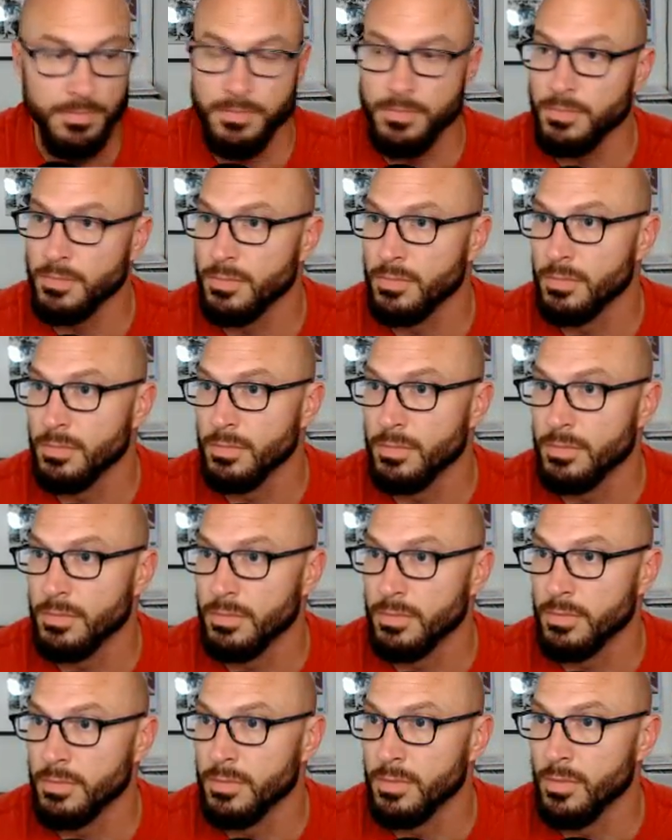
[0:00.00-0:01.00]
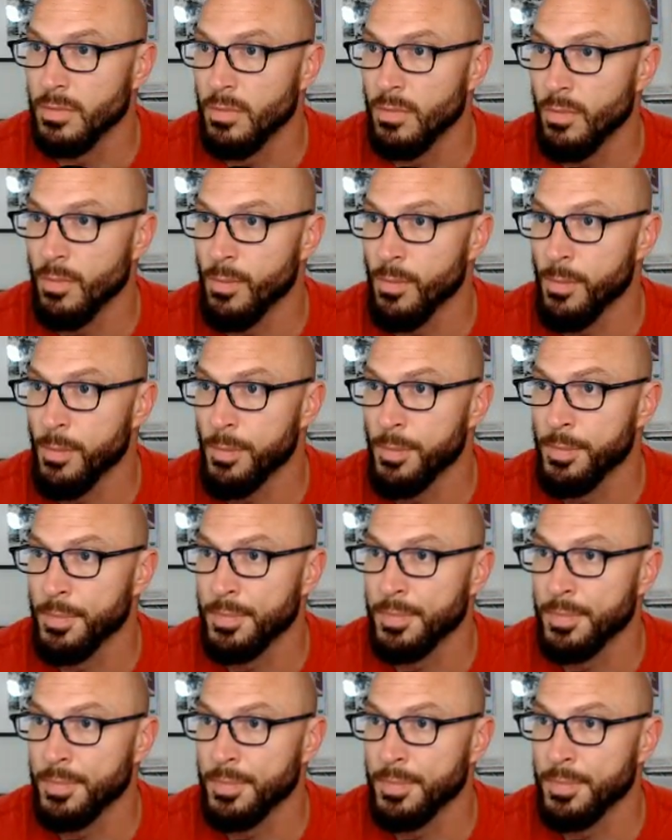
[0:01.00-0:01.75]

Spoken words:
[no speech]